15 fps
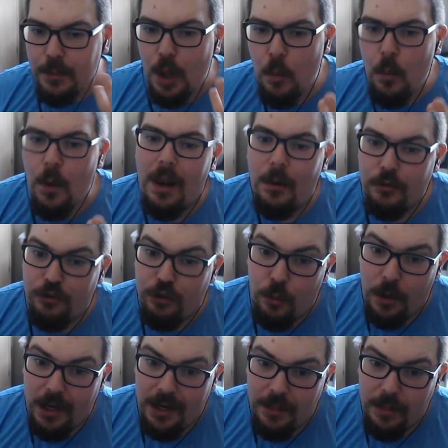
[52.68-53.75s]
Well, it was
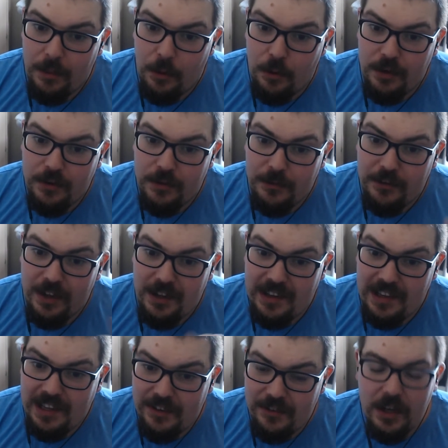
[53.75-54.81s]
too early in the morning, to say
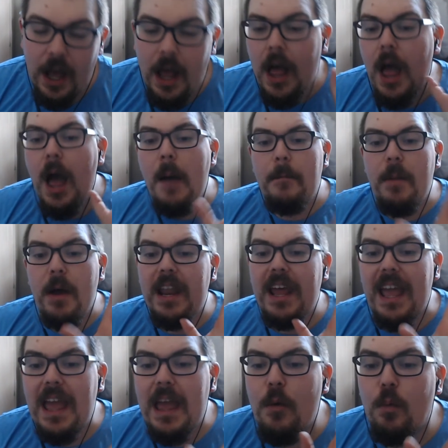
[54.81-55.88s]
the least. But
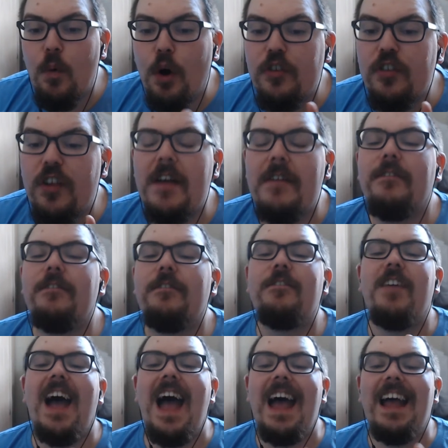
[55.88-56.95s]
it was a
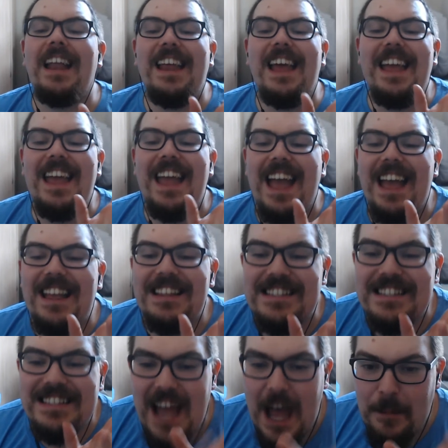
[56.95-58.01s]

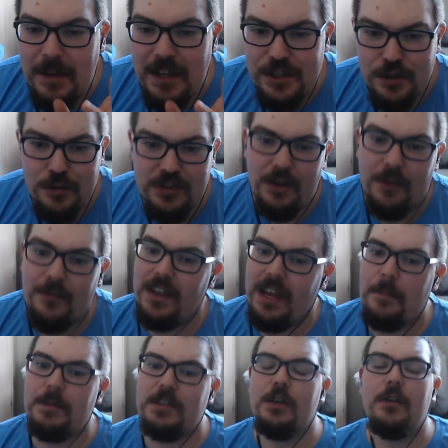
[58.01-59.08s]
fan-dabby doozy of an
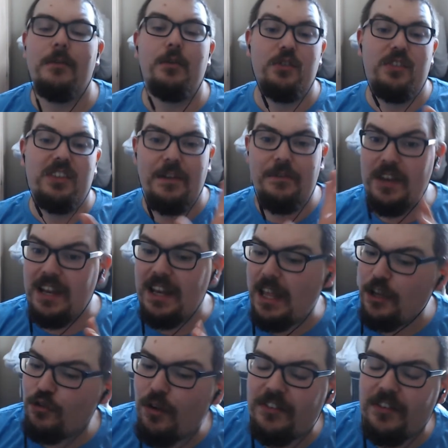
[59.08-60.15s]
episode. It was definitely an
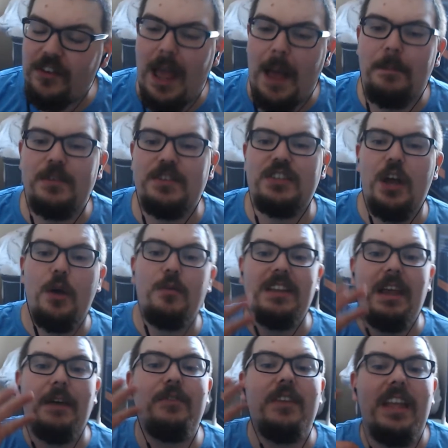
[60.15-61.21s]
interesting episode.
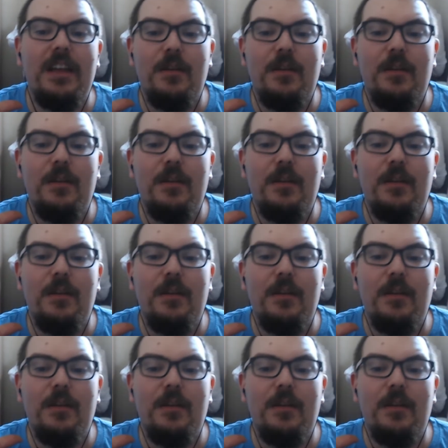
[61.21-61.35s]
Definitely